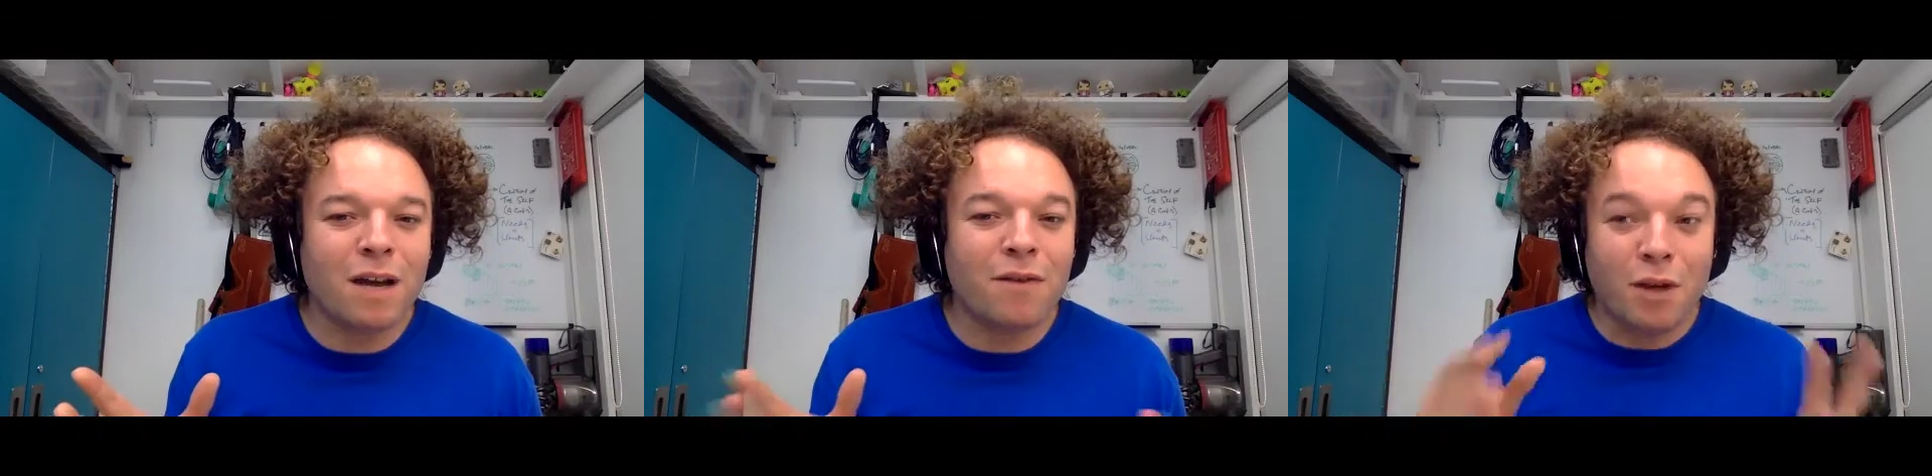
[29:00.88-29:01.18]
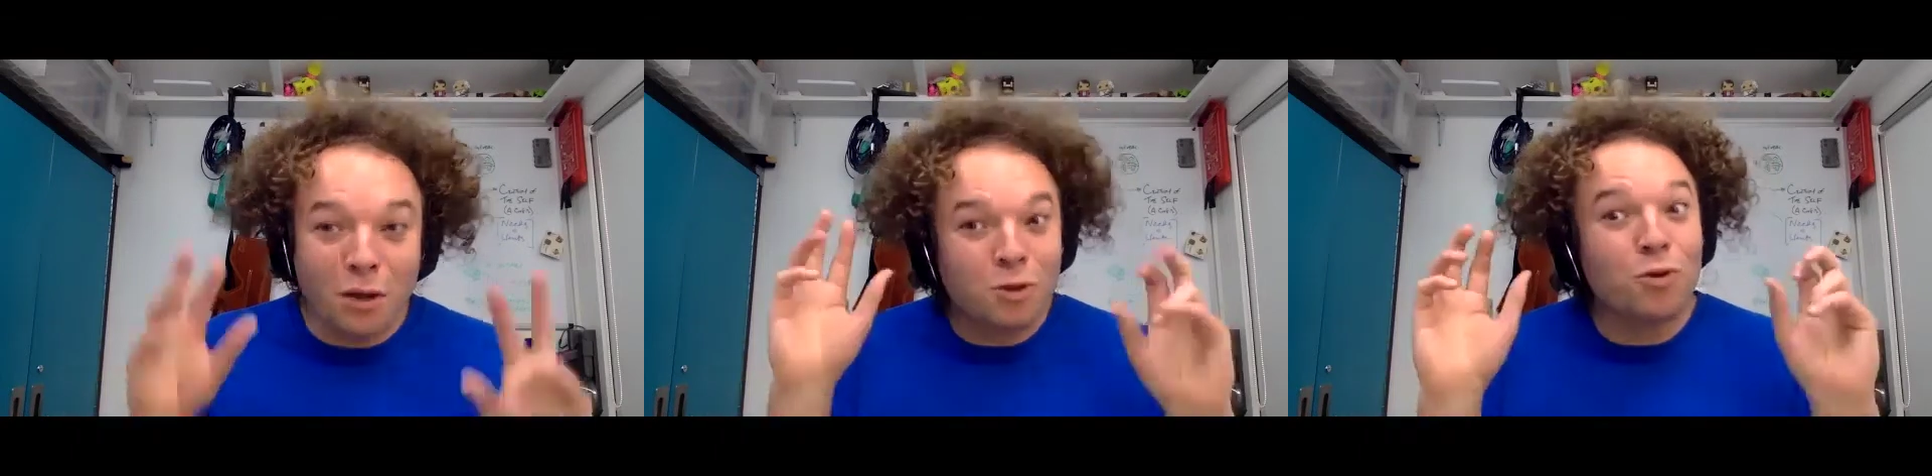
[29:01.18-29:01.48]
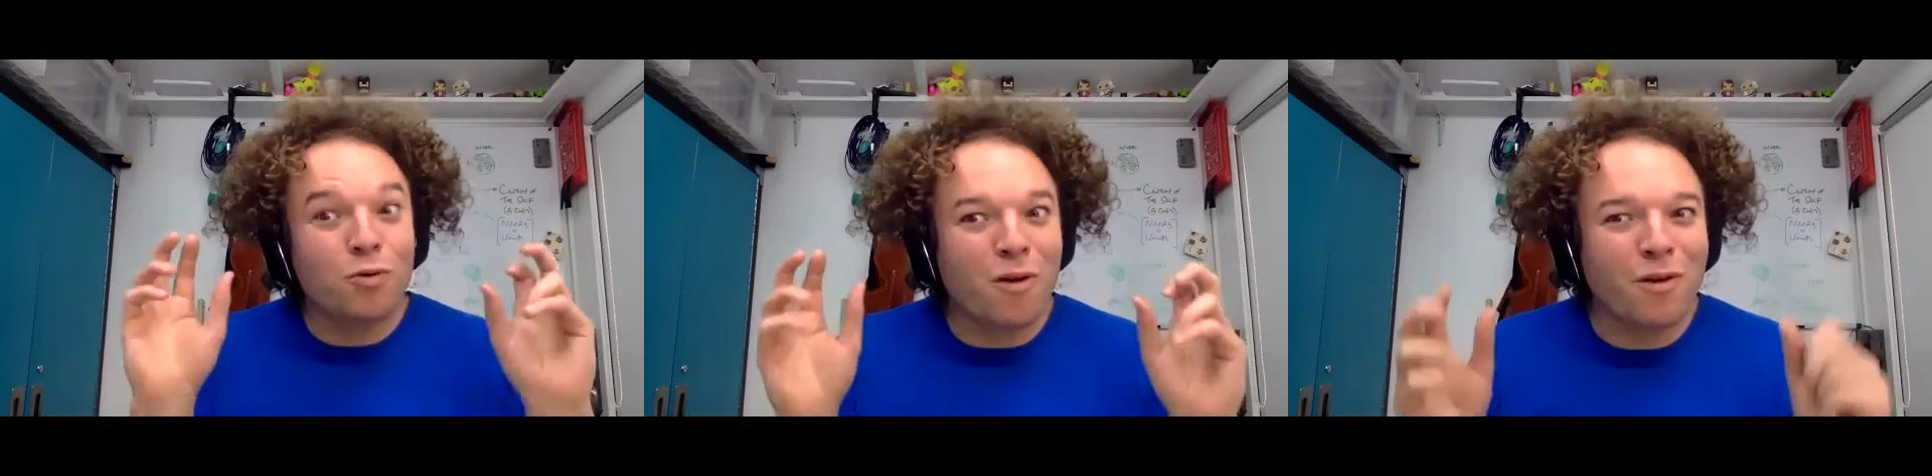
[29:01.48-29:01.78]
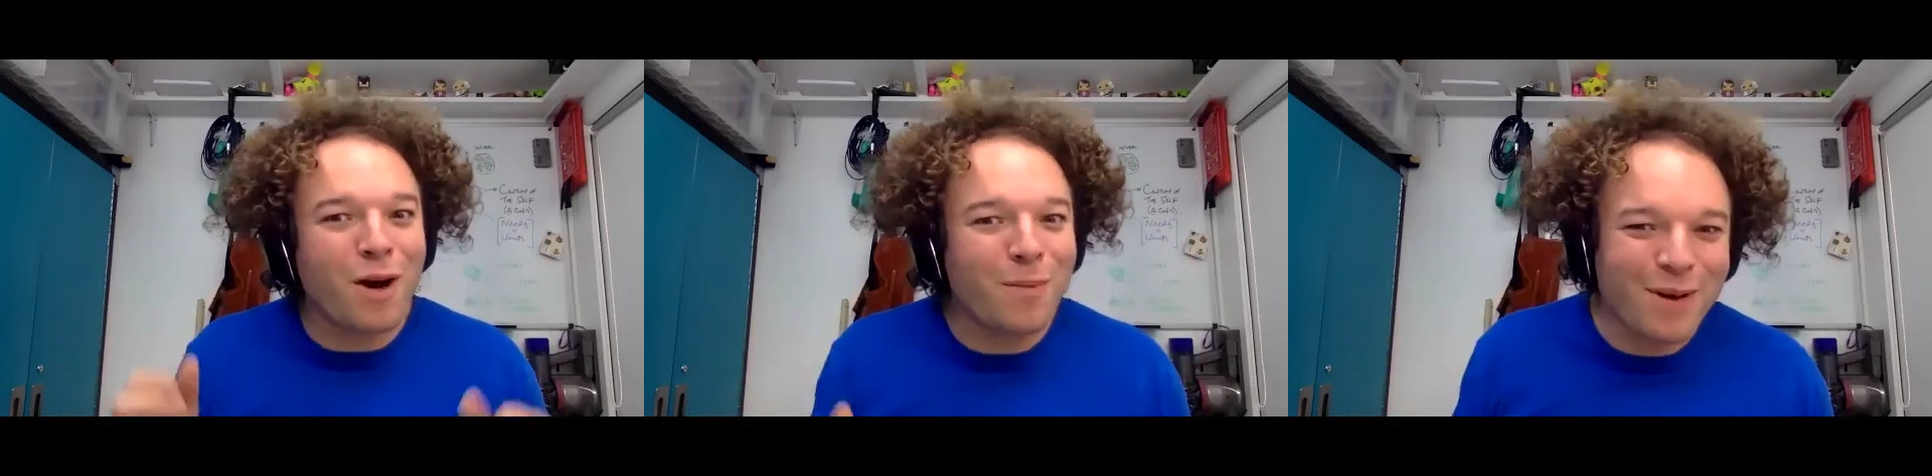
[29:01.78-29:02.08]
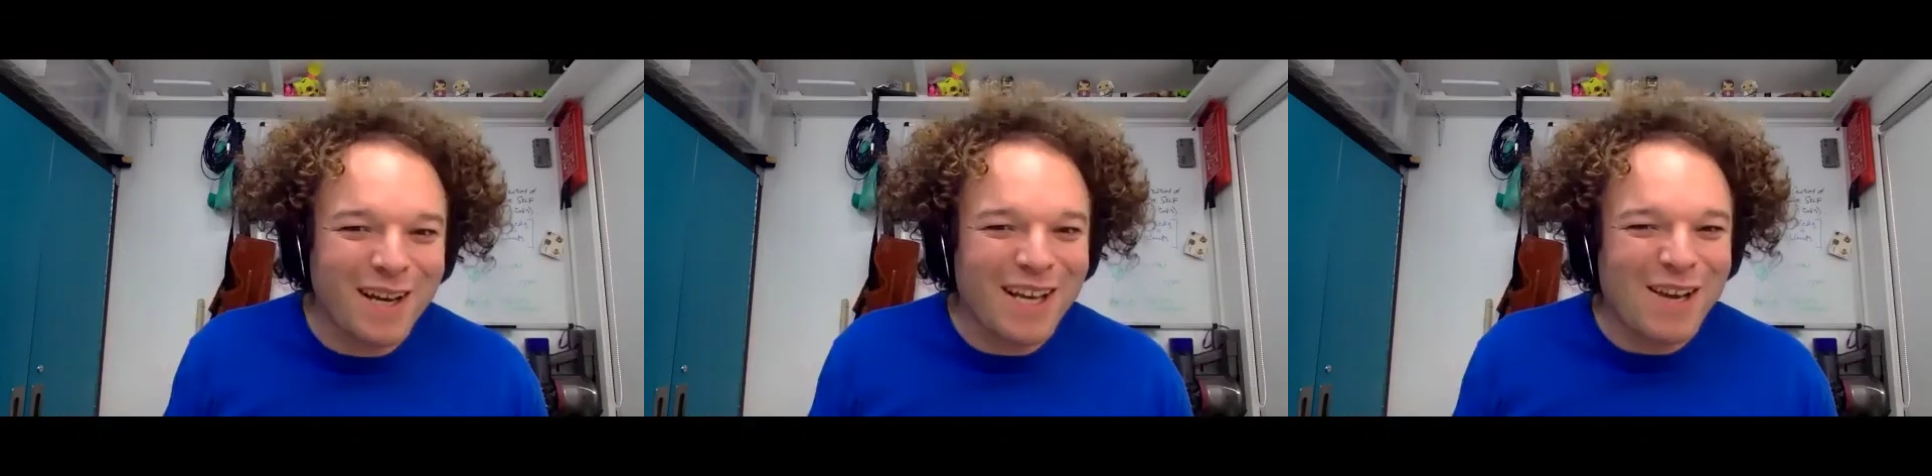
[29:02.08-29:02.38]
either too grown
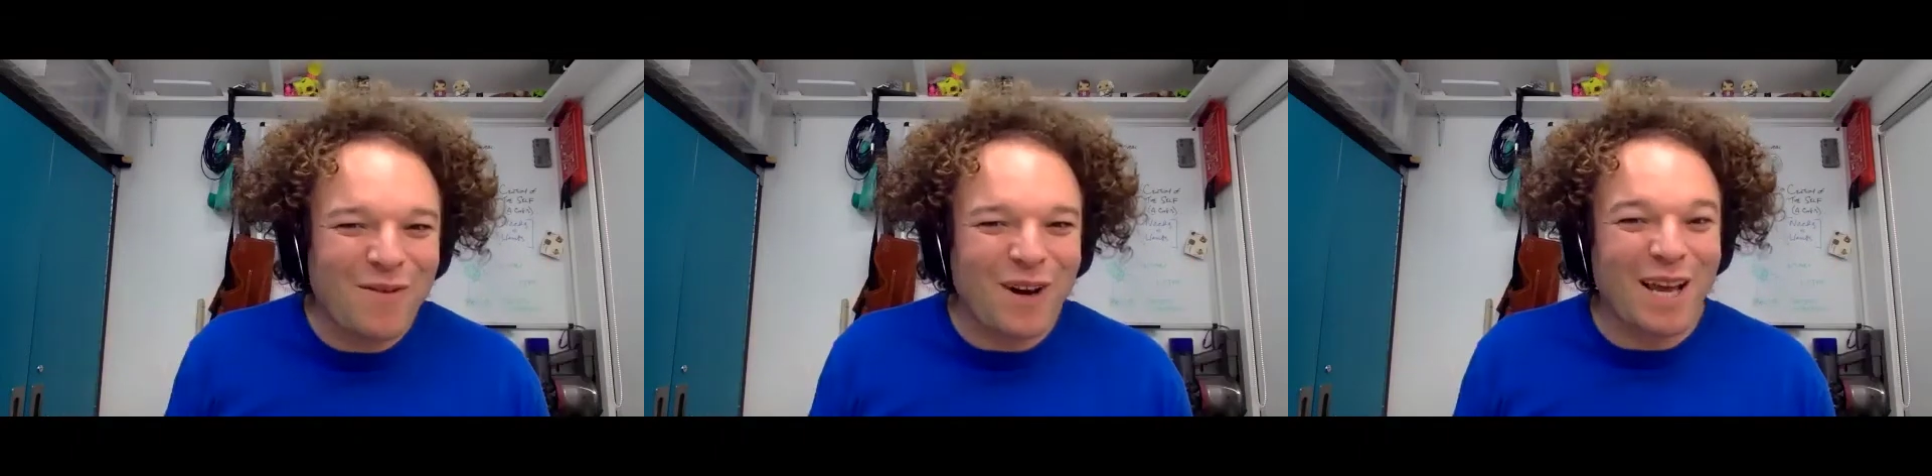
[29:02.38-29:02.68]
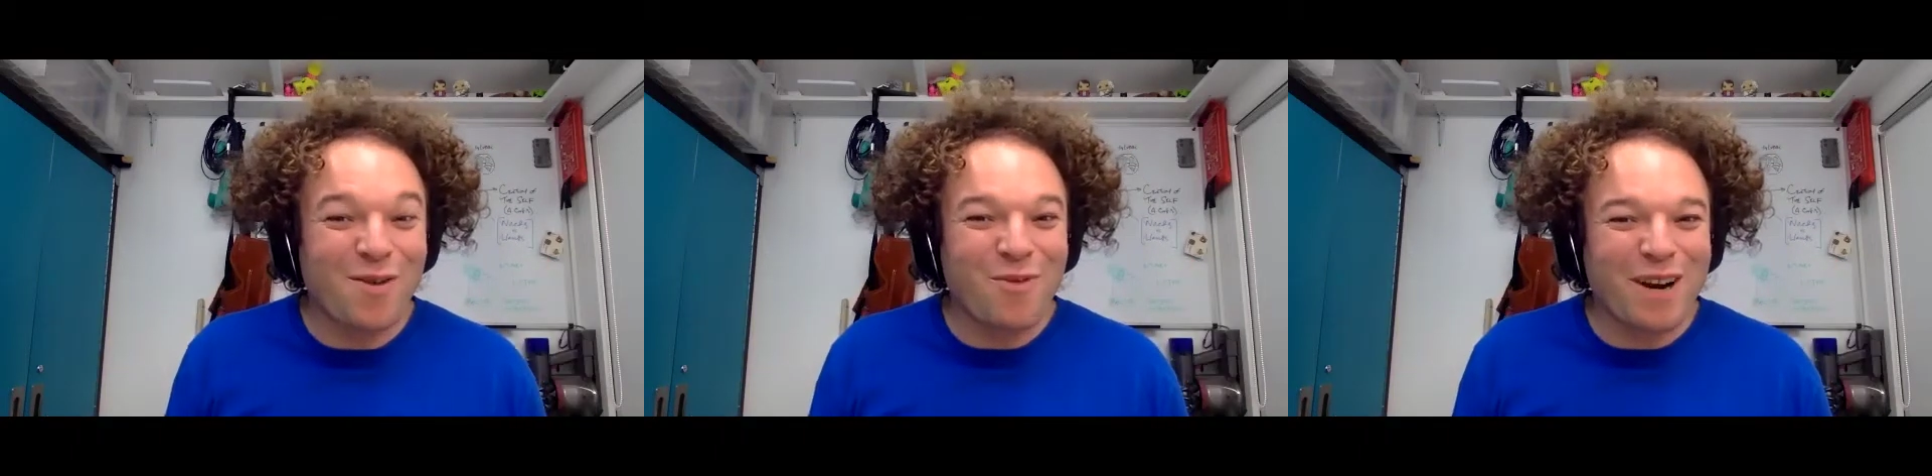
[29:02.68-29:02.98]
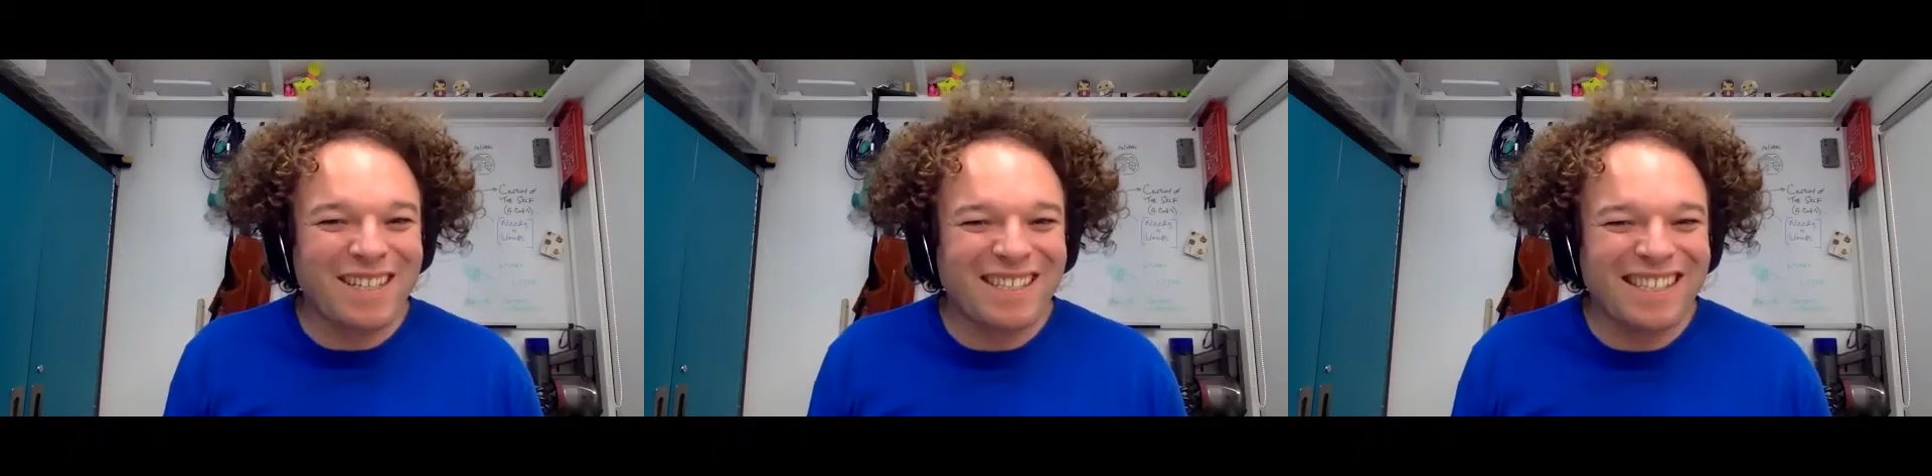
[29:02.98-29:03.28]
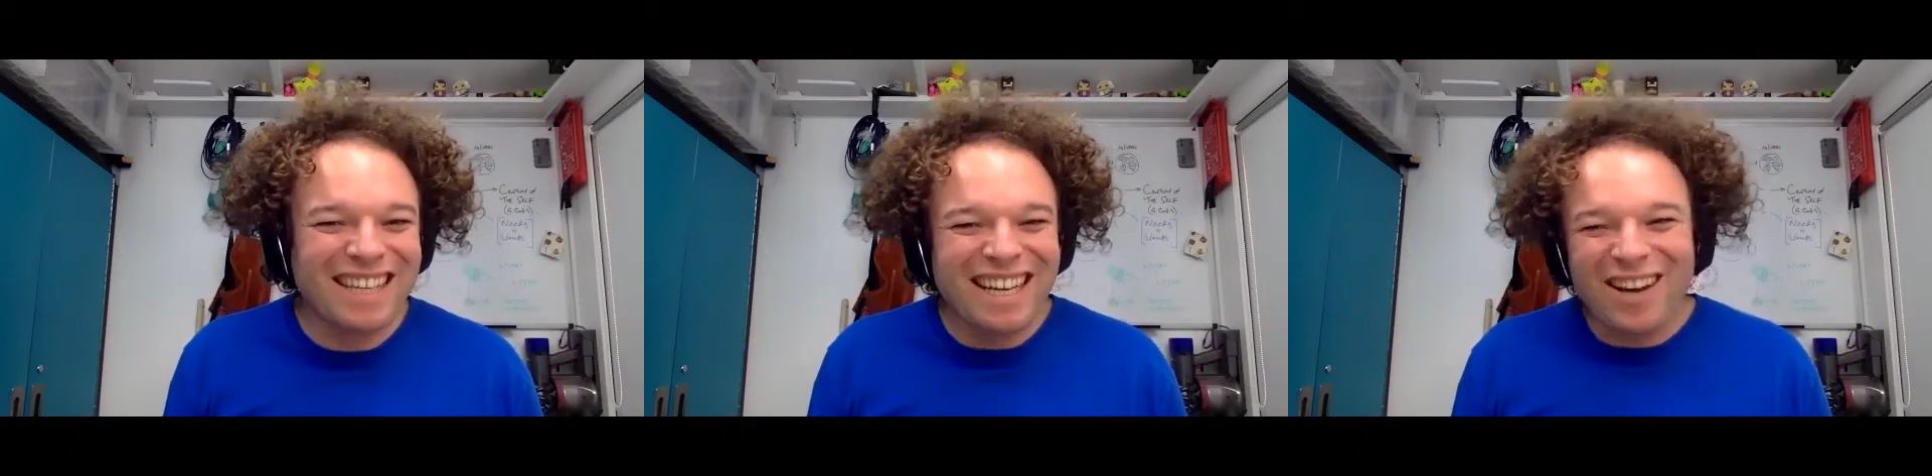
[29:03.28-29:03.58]
up for Lego bricks,